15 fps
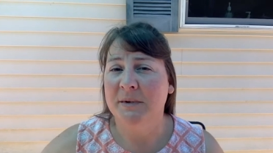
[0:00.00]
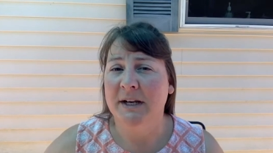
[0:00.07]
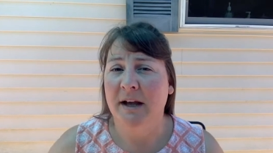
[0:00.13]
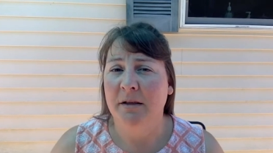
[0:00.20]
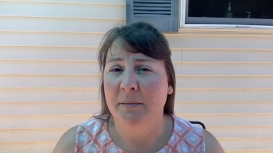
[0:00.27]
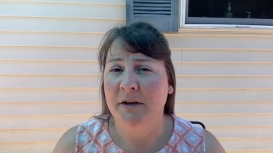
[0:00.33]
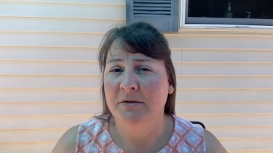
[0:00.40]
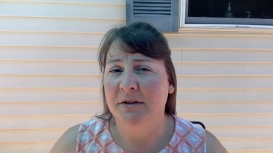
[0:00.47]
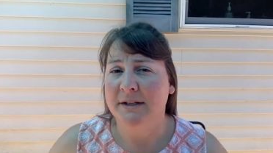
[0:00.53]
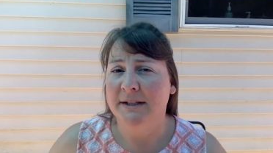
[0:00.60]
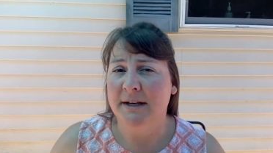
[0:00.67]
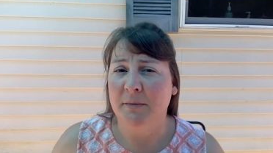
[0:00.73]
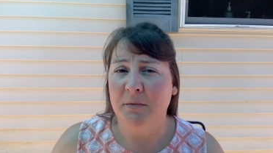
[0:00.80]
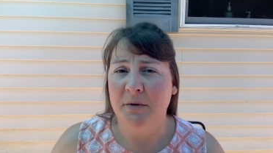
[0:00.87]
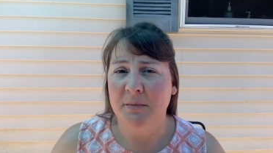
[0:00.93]
to Elementary
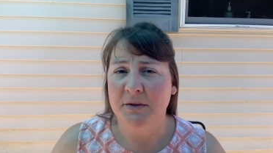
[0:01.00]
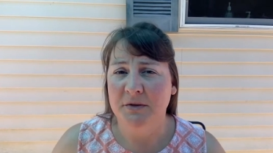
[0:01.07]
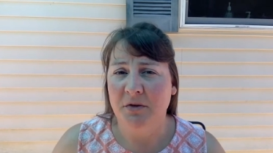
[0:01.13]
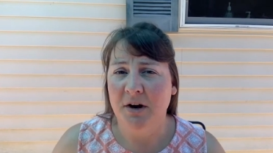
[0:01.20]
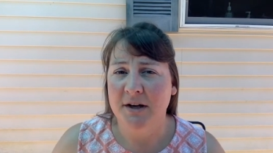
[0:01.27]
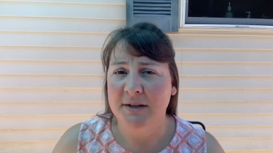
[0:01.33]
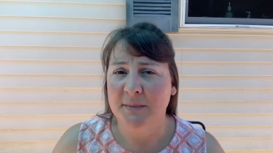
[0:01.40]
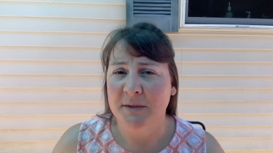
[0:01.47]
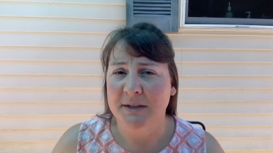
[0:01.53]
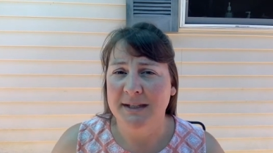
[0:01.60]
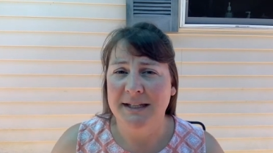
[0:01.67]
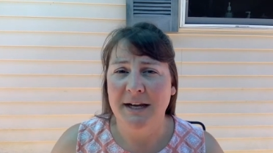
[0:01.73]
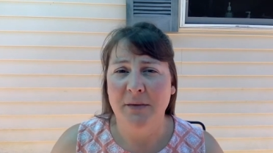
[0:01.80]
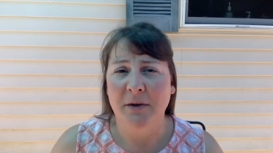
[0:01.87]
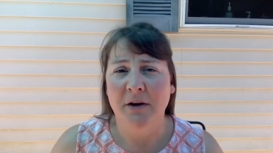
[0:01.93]
STEM with Ms. Crosman.
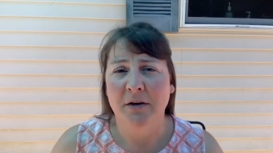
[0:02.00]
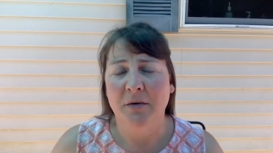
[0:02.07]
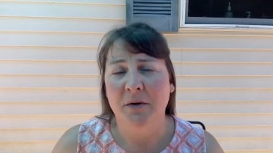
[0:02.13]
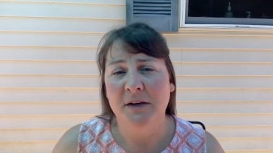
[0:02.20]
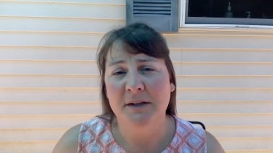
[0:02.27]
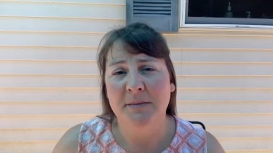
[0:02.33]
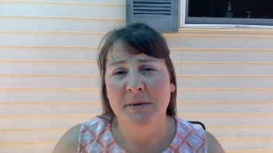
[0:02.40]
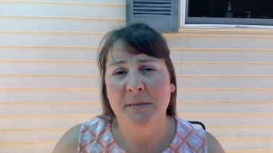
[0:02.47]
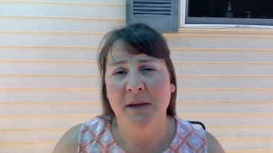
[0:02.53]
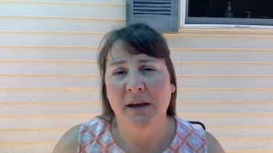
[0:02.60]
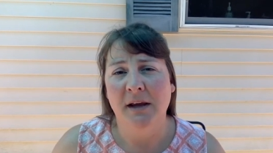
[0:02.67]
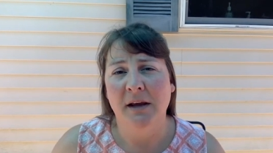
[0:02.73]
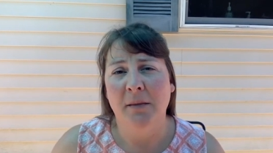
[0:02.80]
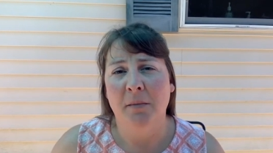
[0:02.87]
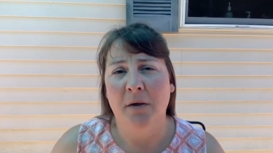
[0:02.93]
Today we are going to be
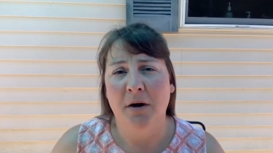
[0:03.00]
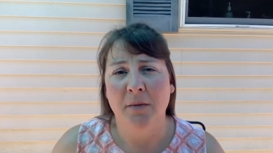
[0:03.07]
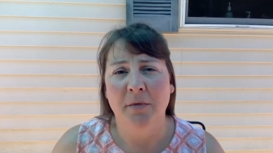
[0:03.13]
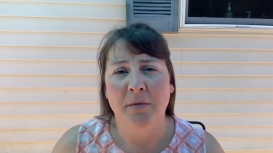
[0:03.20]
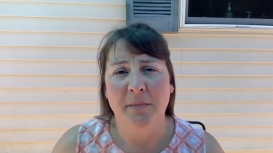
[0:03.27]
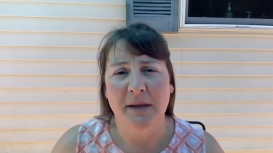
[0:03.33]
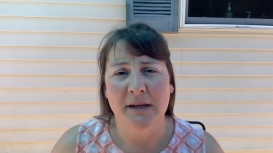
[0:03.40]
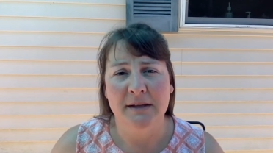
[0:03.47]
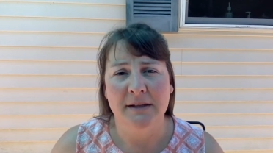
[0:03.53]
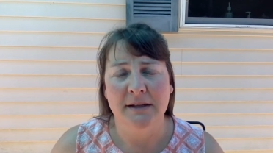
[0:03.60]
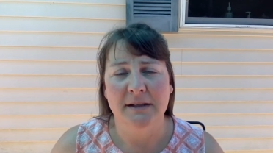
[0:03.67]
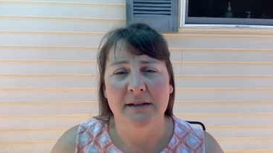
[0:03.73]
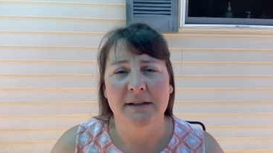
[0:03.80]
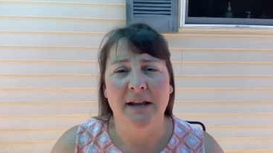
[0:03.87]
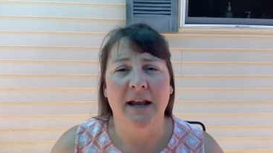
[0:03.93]
making marble
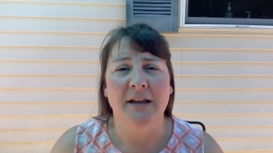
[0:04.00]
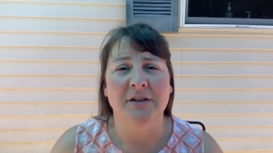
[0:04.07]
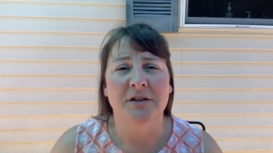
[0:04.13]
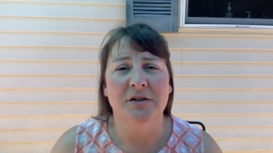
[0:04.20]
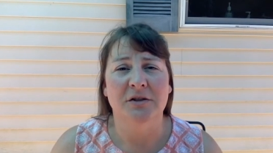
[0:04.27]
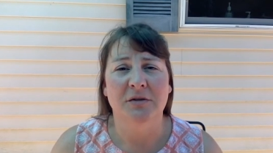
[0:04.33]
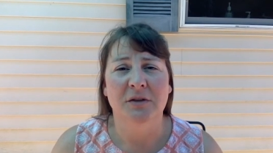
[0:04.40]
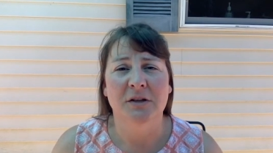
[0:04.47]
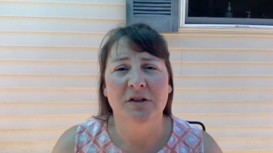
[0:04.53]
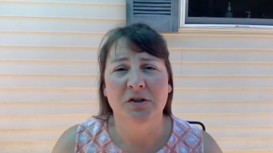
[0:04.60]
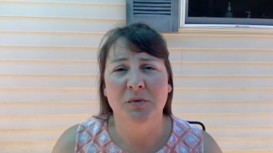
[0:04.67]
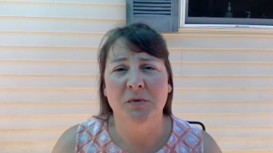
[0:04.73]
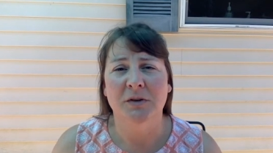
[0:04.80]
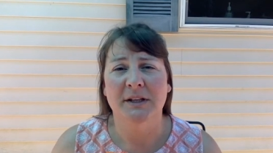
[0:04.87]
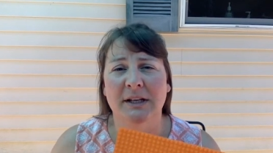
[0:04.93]
mazes, and to do this
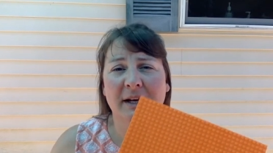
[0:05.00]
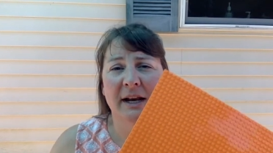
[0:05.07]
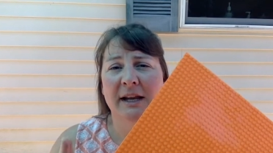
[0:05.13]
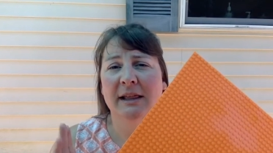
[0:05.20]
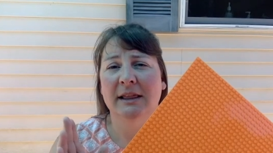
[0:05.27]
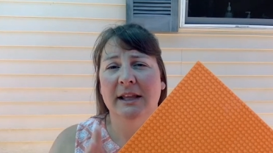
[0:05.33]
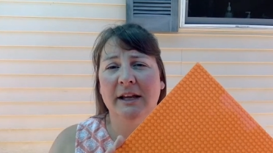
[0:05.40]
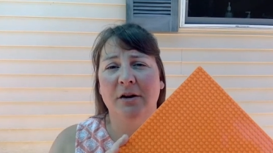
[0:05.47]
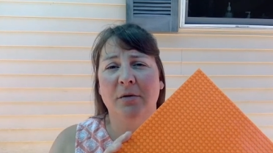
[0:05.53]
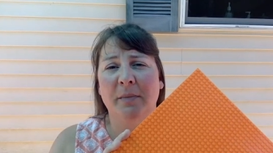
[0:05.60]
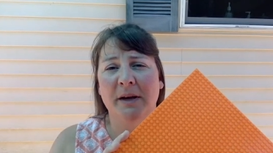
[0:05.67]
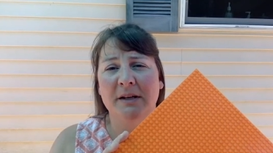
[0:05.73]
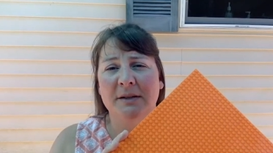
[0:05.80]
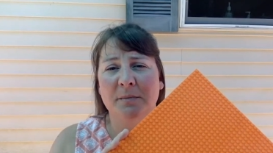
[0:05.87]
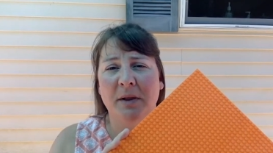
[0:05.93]
you will need a Lego
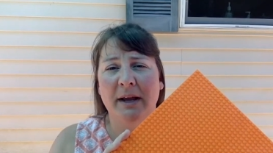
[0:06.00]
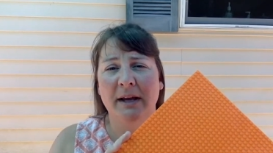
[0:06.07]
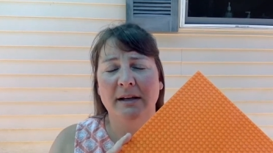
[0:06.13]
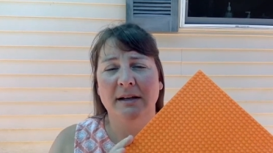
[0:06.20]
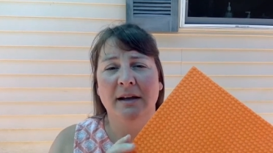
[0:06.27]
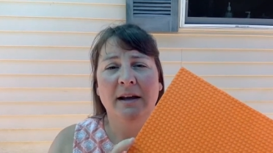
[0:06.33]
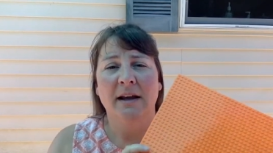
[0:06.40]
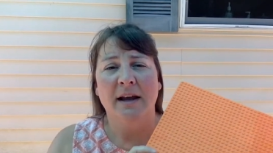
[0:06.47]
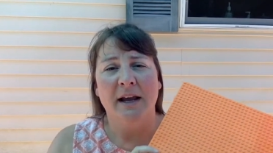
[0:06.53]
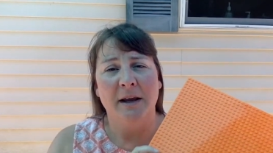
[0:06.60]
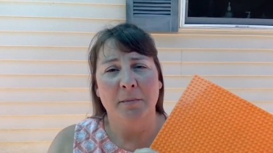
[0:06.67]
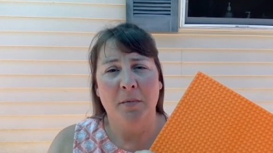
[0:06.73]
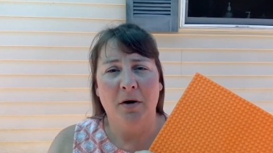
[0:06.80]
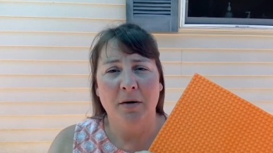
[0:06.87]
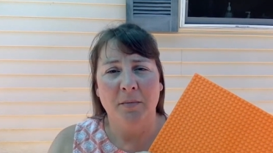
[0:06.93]
base plate, a
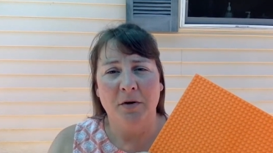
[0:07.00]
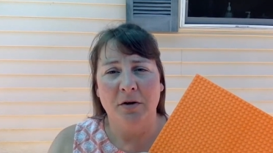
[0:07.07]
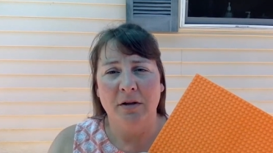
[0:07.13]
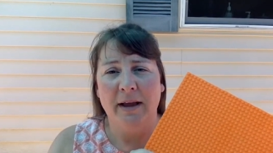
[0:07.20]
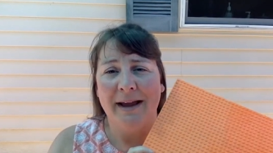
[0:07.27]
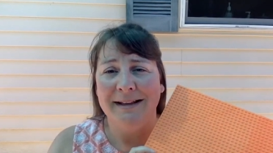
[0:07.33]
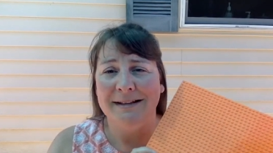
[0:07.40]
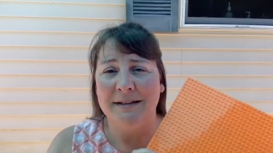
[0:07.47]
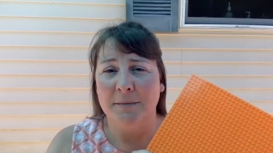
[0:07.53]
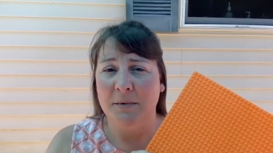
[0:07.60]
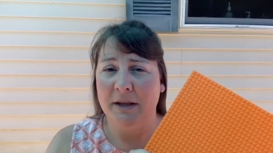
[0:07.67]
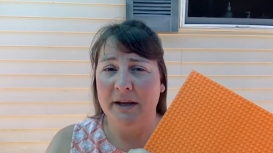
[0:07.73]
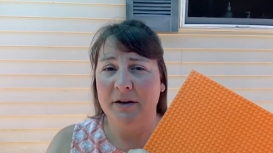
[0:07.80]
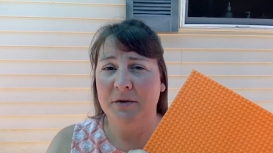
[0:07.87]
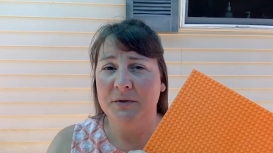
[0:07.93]
marble, and some
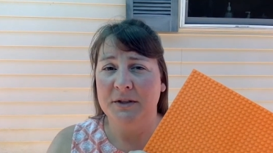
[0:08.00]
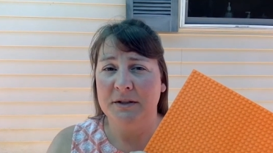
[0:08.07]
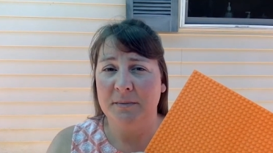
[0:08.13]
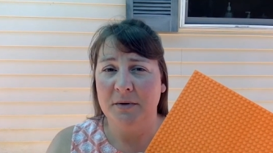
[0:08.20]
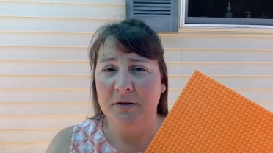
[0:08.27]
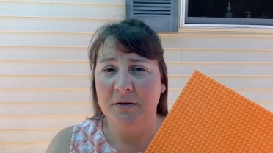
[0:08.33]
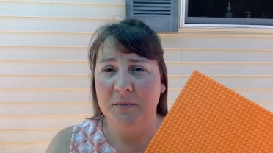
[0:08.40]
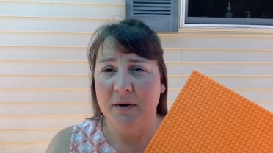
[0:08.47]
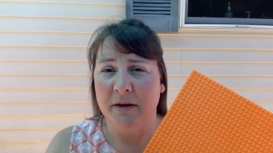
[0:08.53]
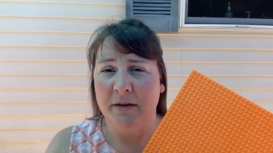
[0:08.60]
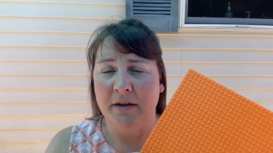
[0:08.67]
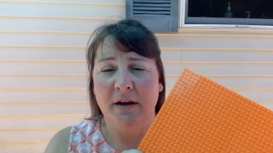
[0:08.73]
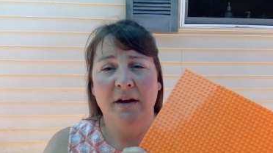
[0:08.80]
Legos to build with.